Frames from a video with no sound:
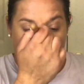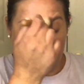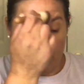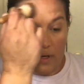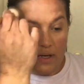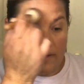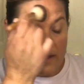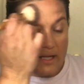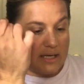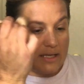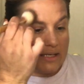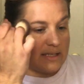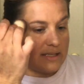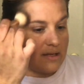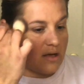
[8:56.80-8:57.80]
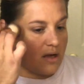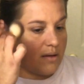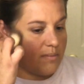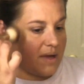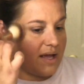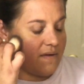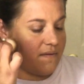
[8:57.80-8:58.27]
put this
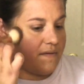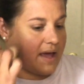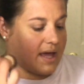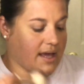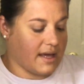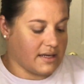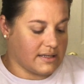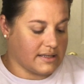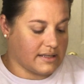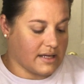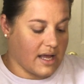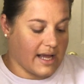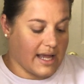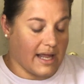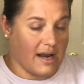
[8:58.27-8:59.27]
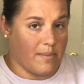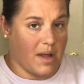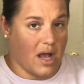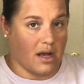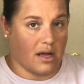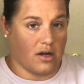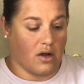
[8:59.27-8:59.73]
on my face. Again, I'm
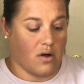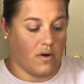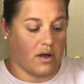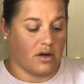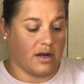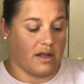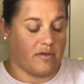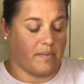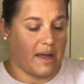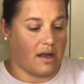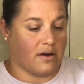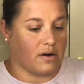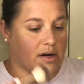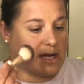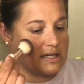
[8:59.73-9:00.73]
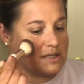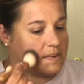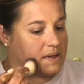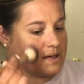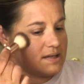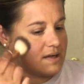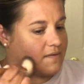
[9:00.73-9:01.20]
not gonna go underneath my under eyes
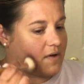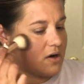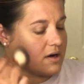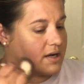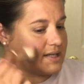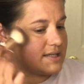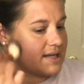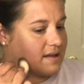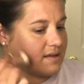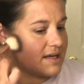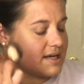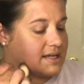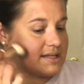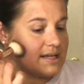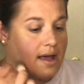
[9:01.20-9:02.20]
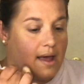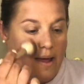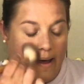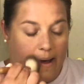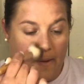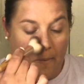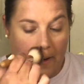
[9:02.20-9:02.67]
because I've already set this.
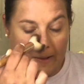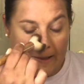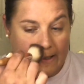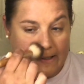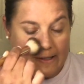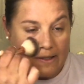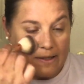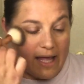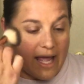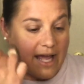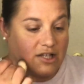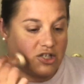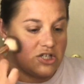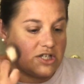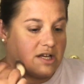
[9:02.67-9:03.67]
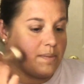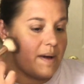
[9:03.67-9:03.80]
And what the HD